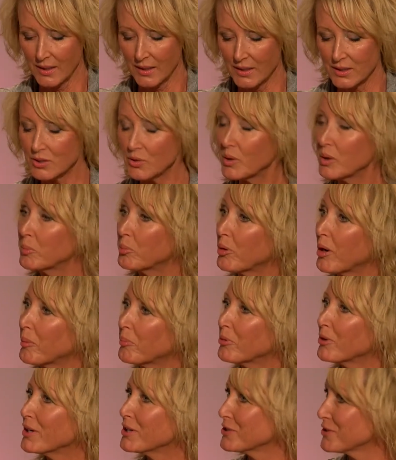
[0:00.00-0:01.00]
So in
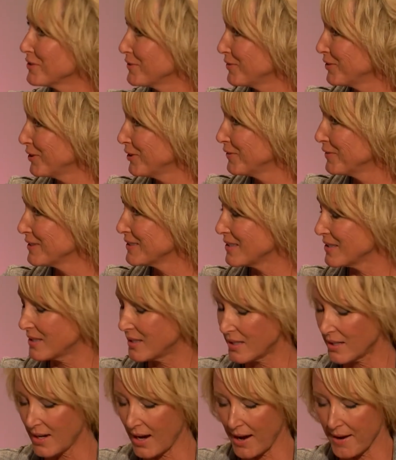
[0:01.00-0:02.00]
preparation for your visit
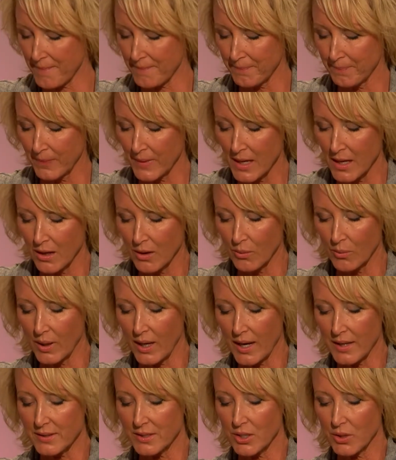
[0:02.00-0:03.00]
today, we
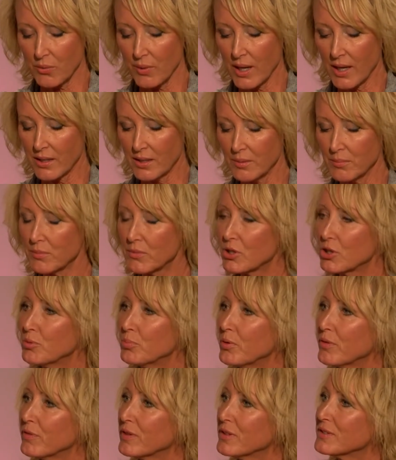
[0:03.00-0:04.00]
asked a random
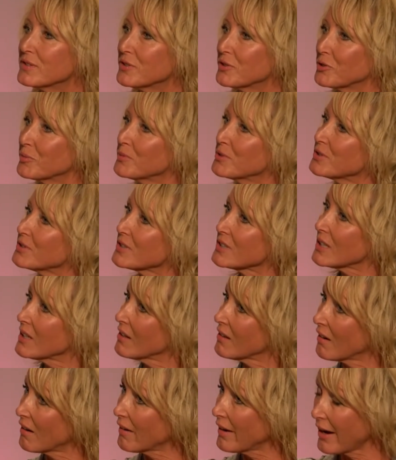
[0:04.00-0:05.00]
group of consumers
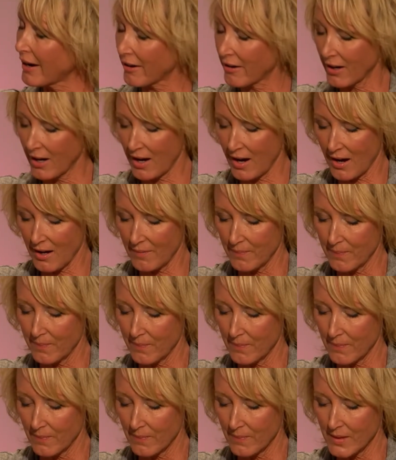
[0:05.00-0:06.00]
in our area
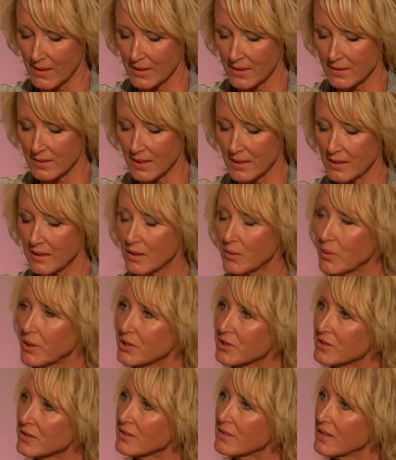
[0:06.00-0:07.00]
to send in
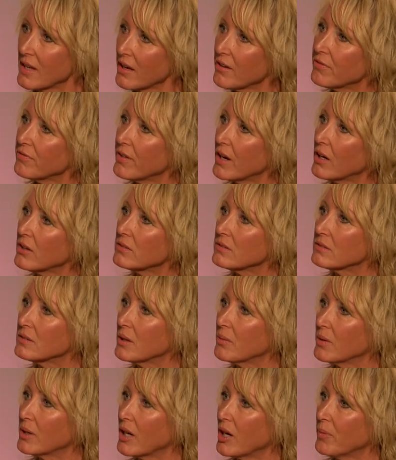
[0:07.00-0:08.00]
questions they felt that
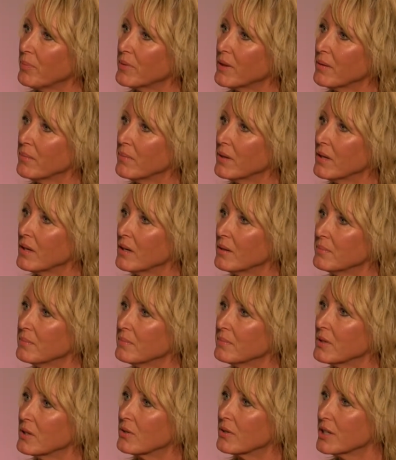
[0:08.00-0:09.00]
would help them become
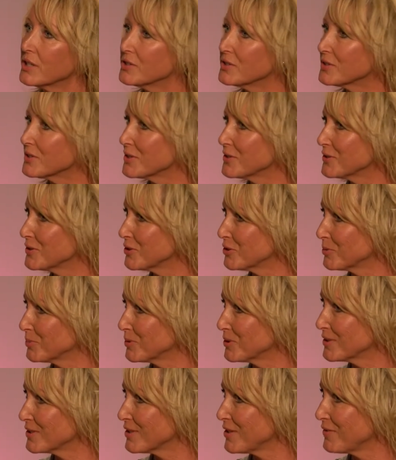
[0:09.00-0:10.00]
courageous
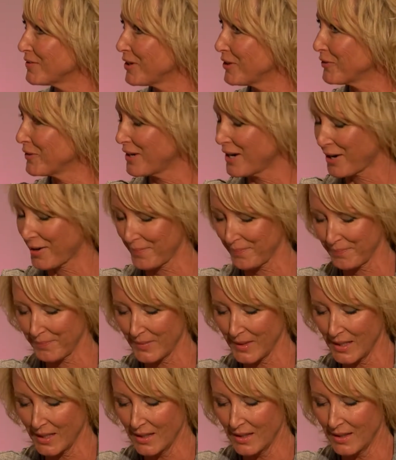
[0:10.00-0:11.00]
consumers of healthcare.
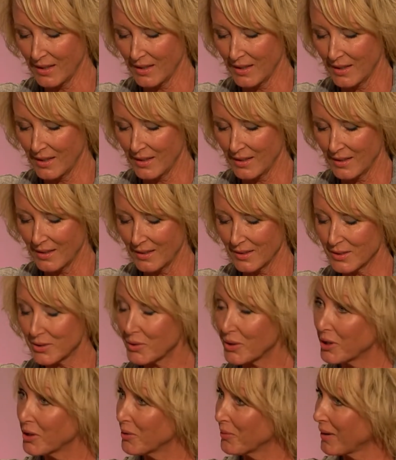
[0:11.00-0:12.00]
So
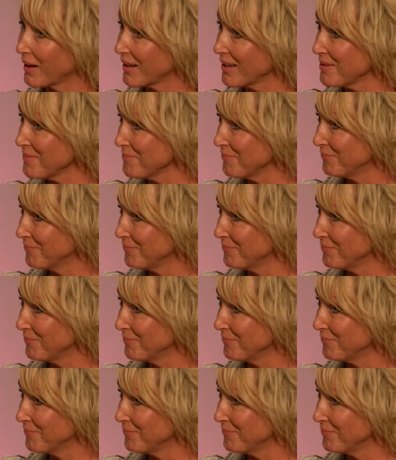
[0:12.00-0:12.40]
are you ready?